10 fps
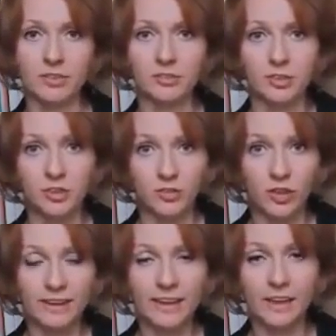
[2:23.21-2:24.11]
of
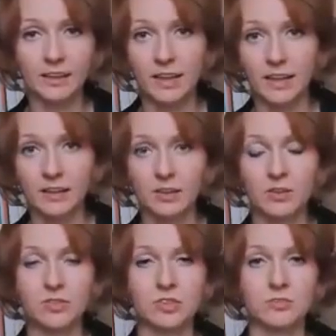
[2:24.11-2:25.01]
photovoltaic
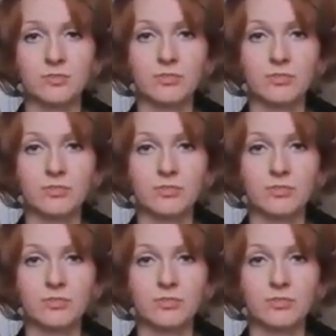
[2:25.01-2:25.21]
technology.